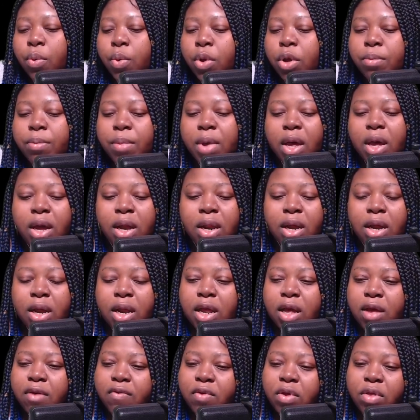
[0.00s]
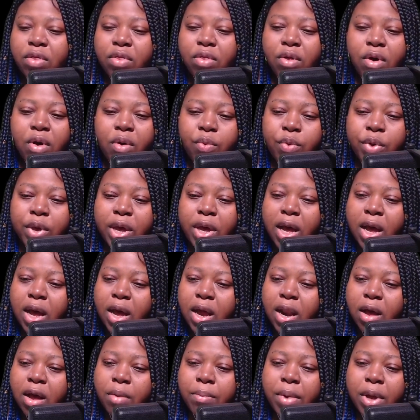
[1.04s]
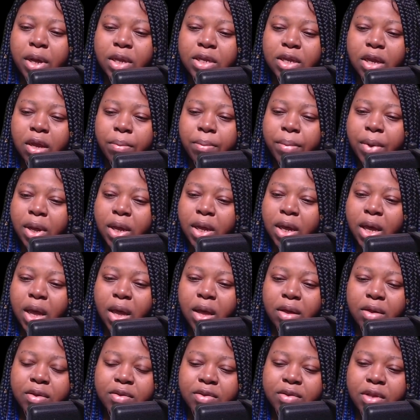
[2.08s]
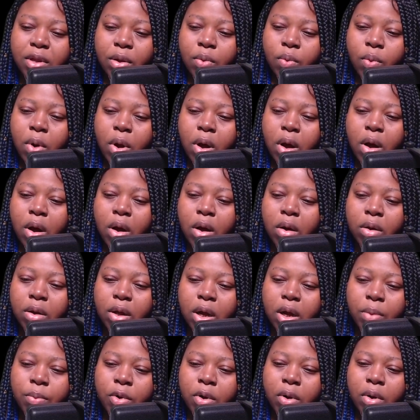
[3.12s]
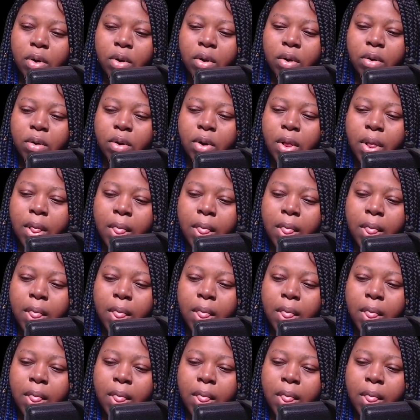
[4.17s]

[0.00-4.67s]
We made it even though we had our backs up against the wall. Come on.